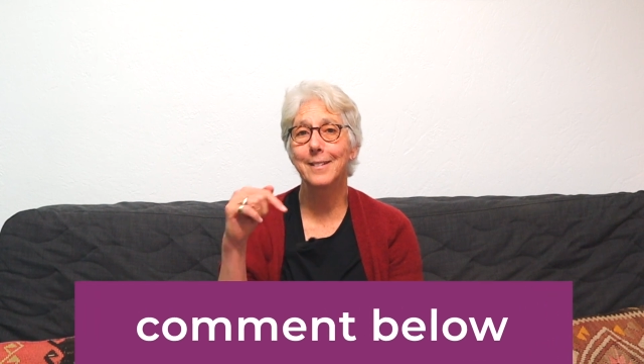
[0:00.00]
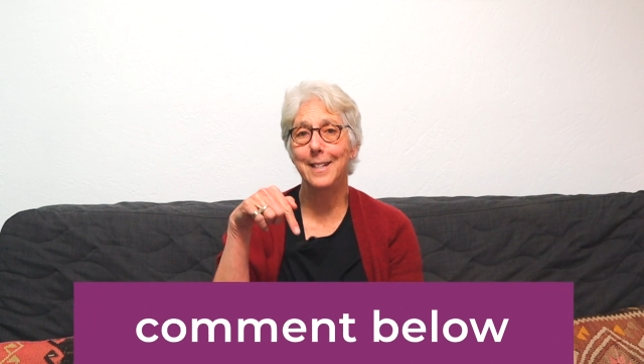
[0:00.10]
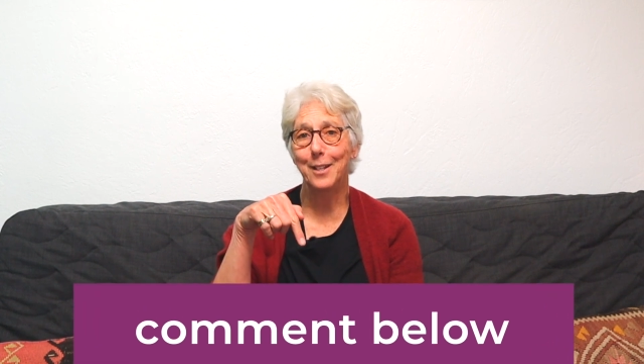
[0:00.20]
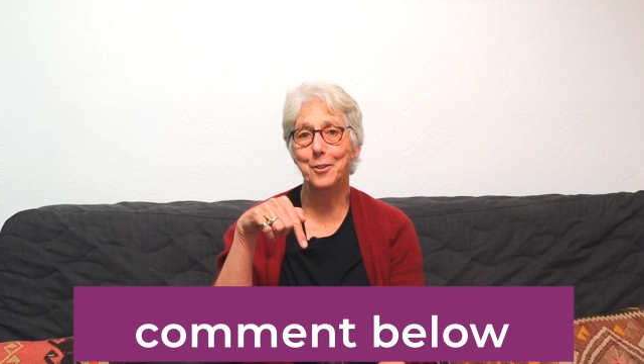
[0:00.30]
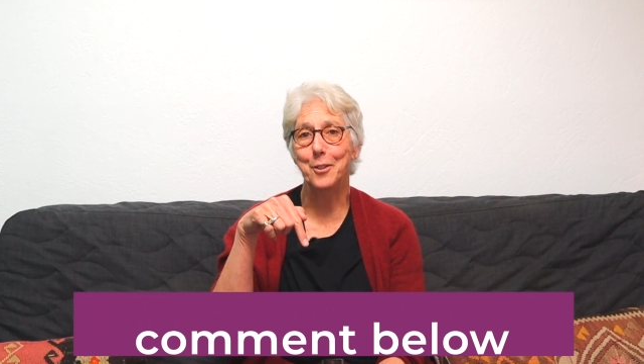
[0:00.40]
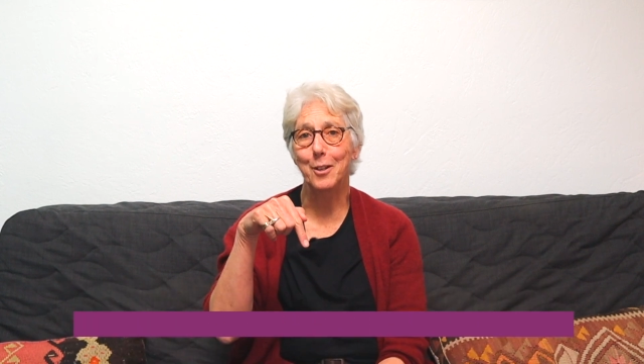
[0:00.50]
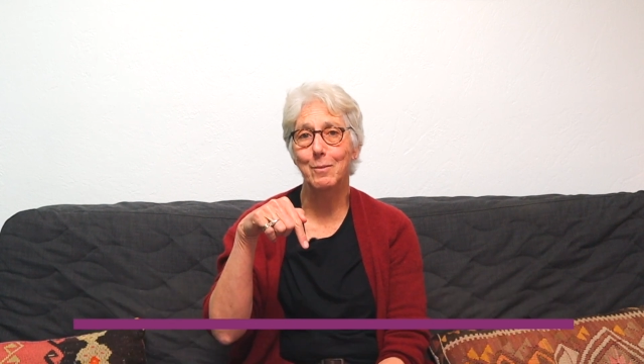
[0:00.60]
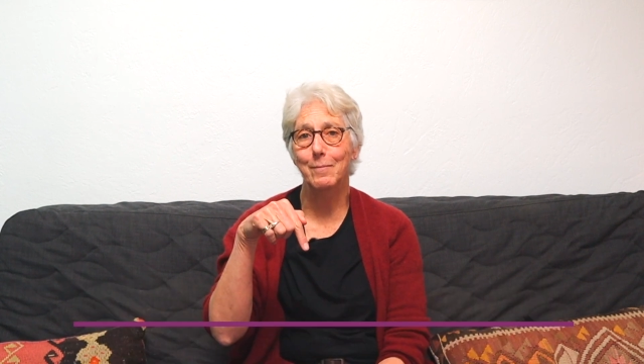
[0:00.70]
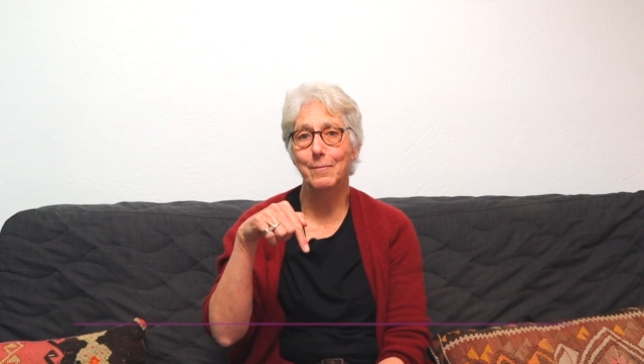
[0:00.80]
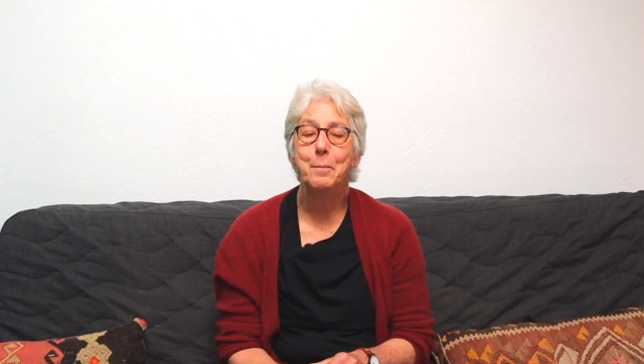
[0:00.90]
yes or no.
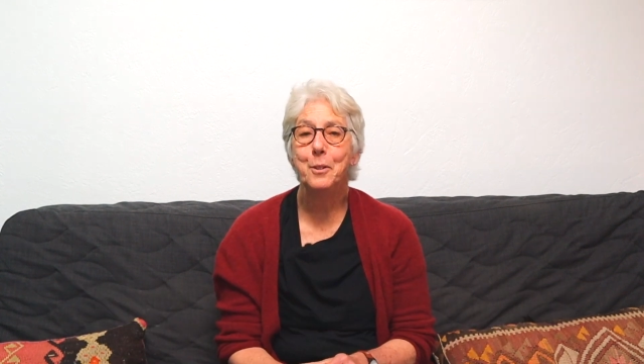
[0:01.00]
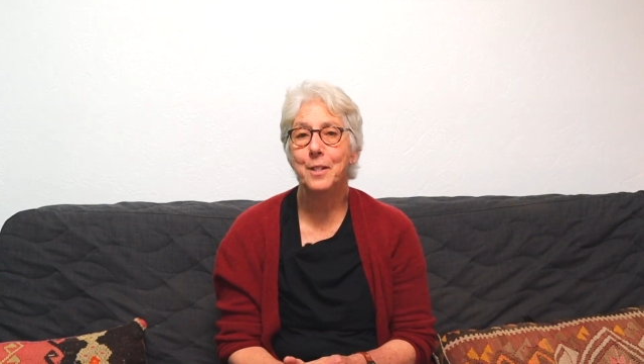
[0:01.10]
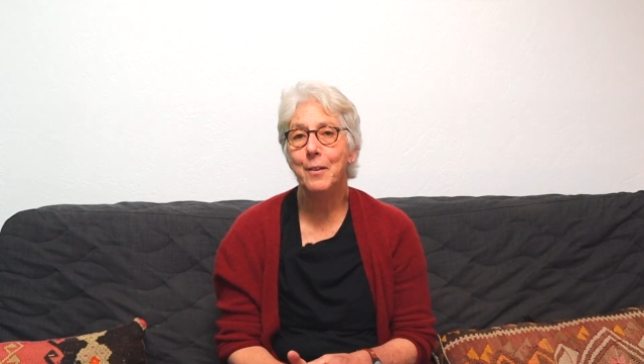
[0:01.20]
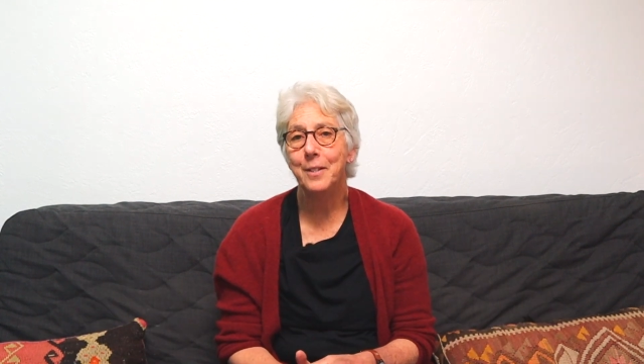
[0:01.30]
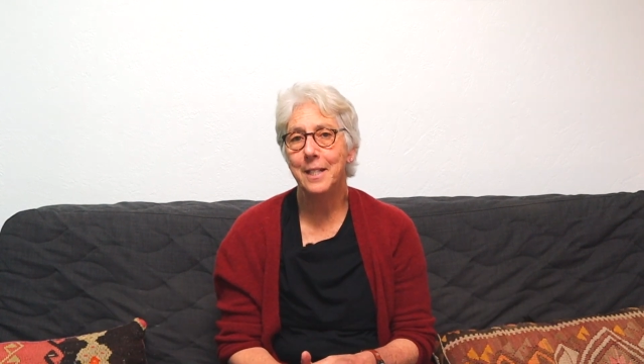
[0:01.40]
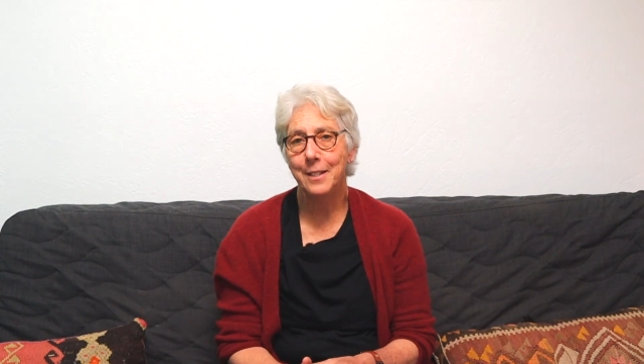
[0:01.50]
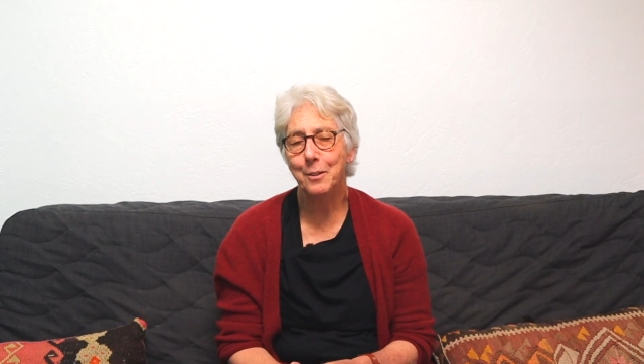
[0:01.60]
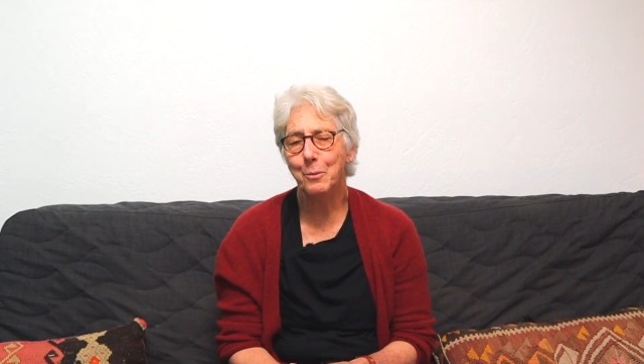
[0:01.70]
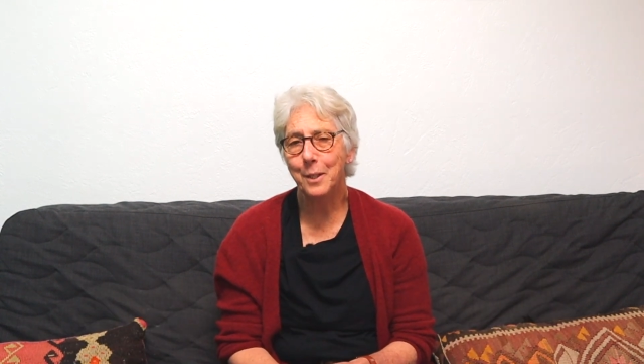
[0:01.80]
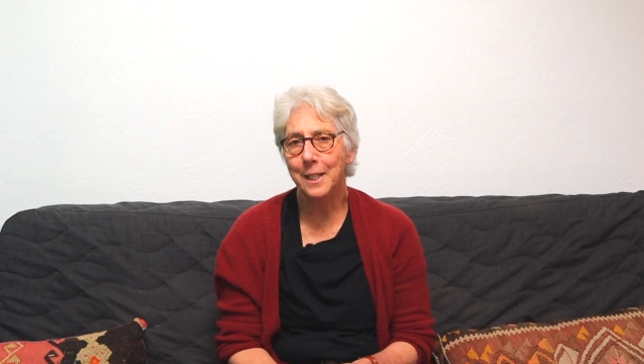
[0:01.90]
Number 7
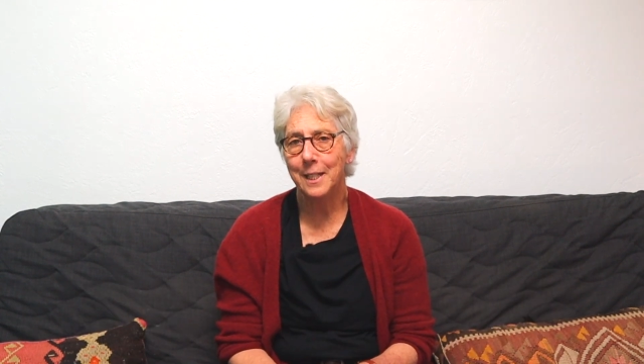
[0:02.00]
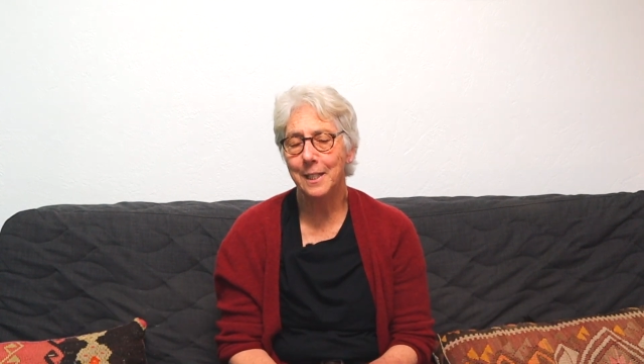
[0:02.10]
isn't really a